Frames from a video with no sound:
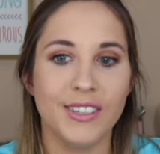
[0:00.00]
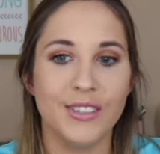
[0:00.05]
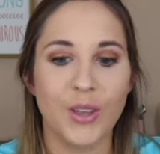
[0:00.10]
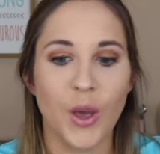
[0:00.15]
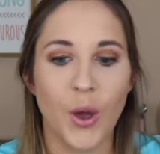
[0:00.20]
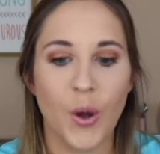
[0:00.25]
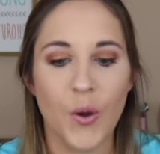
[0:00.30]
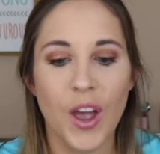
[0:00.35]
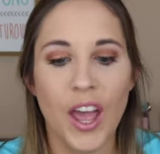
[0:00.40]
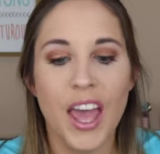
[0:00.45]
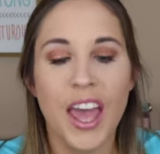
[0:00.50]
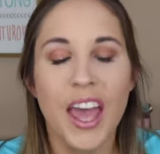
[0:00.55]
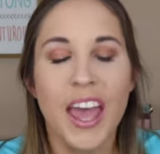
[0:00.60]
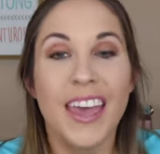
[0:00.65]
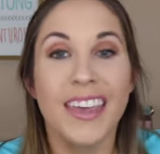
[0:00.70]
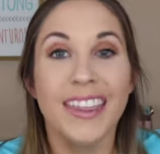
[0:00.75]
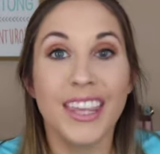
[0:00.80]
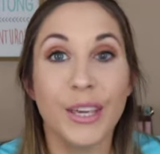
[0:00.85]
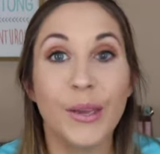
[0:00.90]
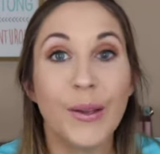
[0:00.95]
So
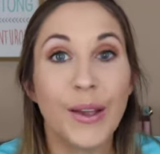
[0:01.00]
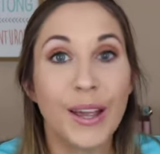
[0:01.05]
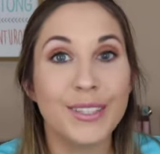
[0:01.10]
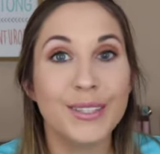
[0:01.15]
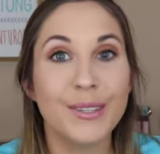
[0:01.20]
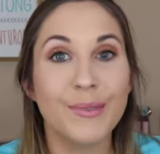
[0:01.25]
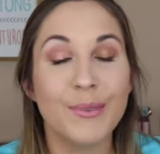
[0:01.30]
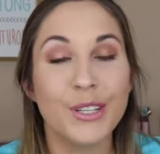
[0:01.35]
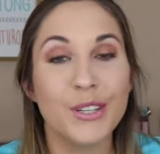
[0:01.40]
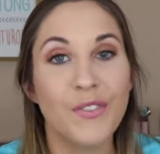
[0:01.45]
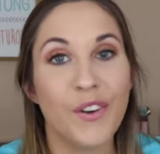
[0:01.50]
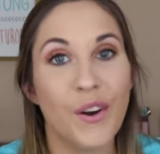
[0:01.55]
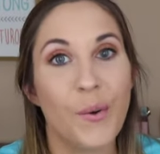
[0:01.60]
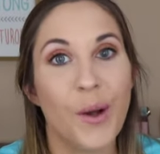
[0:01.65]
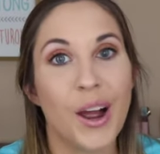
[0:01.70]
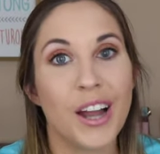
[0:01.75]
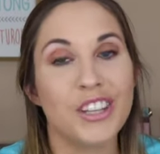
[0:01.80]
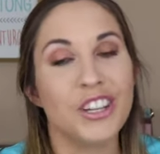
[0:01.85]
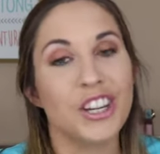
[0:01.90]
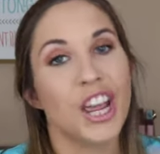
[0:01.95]
thank you guys so much for
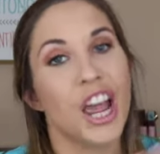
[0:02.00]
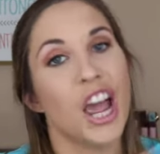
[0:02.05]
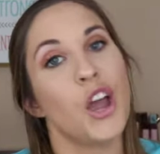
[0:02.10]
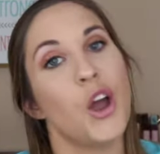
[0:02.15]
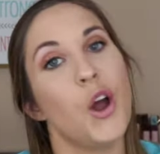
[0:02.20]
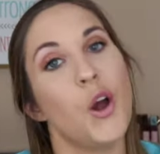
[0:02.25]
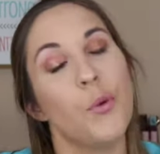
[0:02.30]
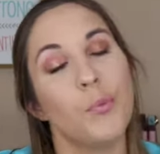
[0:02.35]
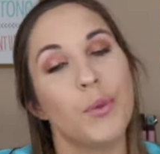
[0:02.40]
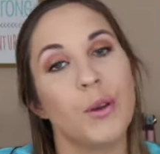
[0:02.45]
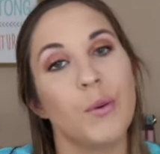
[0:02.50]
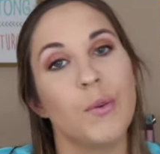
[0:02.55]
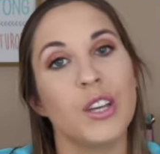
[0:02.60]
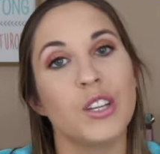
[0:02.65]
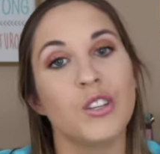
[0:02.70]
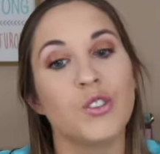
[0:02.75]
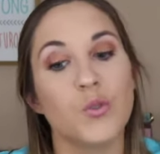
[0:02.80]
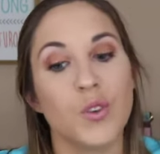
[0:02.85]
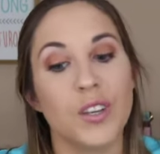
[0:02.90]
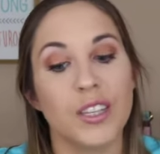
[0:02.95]
watching. I hope you
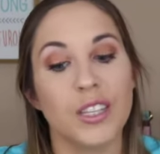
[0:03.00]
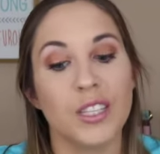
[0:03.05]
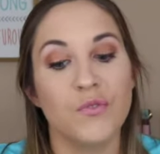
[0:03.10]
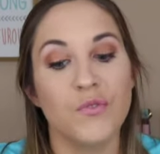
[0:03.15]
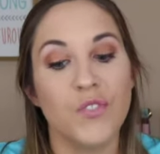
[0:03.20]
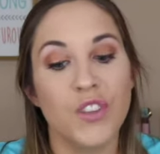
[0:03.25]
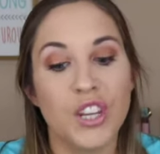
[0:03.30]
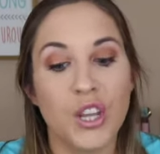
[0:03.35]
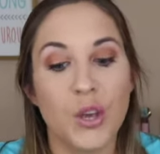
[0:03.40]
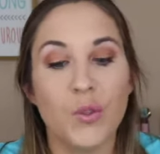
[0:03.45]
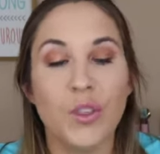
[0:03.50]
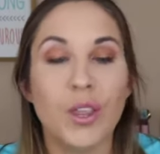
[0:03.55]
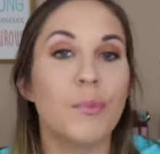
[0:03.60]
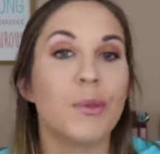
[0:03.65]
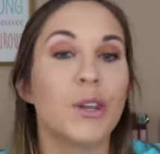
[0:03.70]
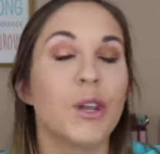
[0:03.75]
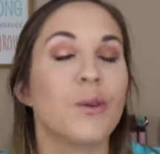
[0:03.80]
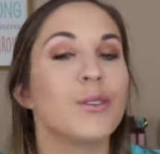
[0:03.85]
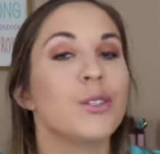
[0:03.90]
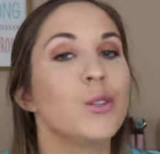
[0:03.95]
enjoyed this video. Let
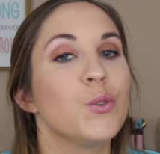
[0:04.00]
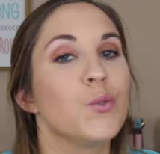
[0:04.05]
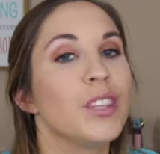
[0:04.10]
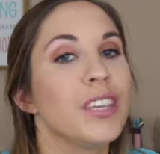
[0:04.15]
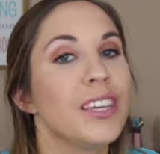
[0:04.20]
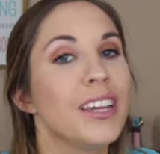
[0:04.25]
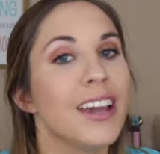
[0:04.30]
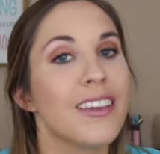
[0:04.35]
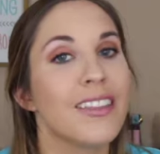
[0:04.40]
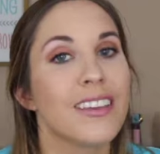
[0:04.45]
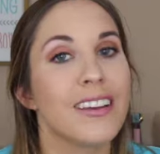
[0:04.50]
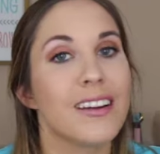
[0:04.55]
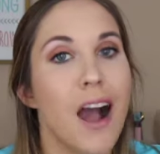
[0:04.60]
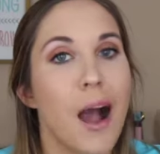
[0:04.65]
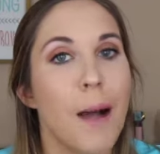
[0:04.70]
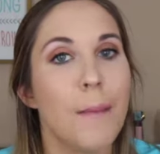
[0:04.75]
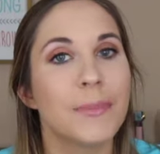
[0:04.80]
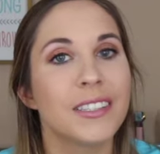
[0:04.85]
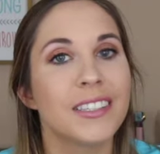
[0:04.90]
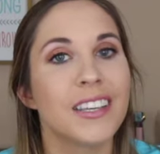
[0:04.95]
me know what you think in the
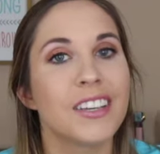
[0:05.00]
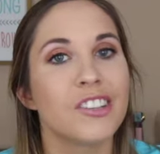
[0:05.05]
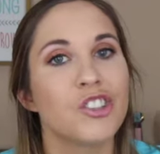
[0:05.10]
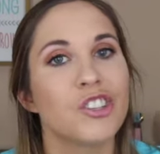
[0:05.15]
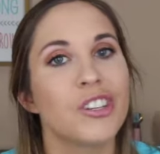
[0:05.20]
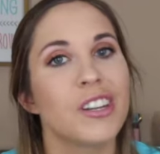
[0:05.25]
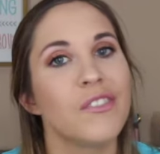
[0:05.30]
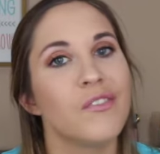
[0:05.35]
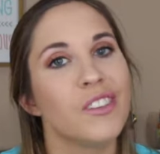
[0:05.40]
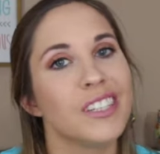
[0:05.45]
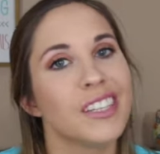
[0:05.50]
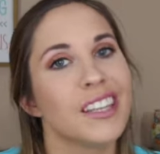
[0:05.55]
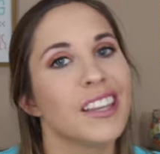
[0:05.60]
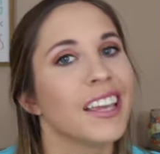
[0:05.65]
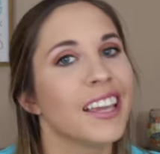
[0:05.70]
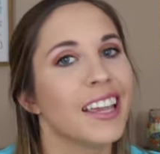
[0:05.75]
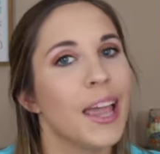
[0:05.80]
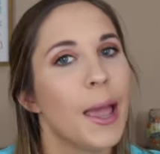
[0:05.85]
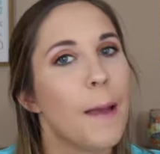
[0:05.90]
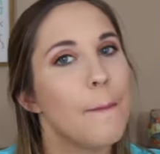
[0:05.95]
comment section. If you did
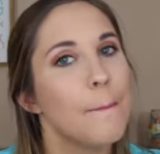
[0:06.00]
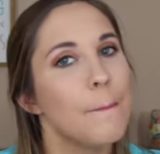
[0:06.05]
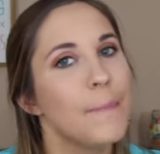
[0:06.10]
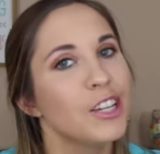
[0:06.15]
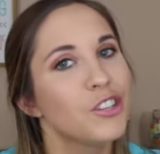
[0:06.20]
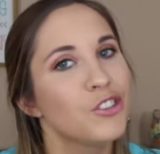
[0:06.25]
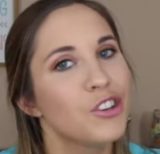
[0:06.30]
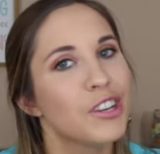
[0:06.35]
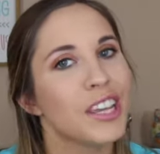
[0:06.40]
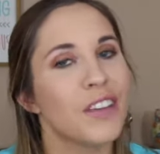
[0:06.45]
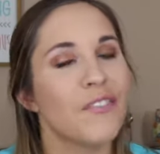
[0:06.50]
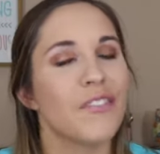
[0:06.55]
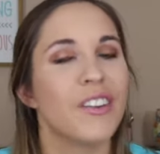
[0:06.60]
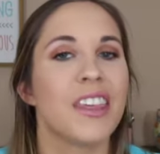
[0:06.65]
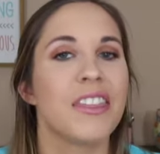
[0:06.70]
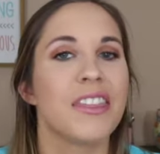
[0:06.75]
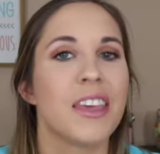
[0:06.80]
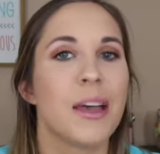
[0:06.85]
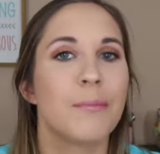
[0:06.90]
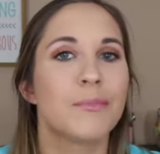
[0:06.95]
like it, make sure you give it
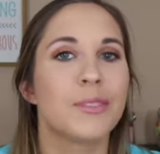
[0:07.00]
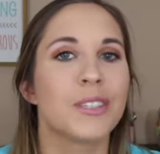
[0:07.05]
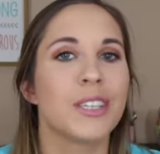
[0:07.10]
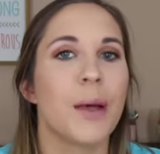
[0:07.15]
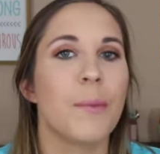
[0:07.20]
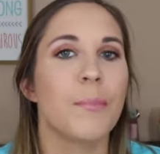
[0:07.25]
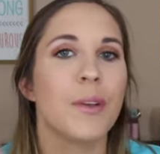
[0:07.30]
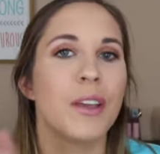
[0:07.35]
a thumbs up.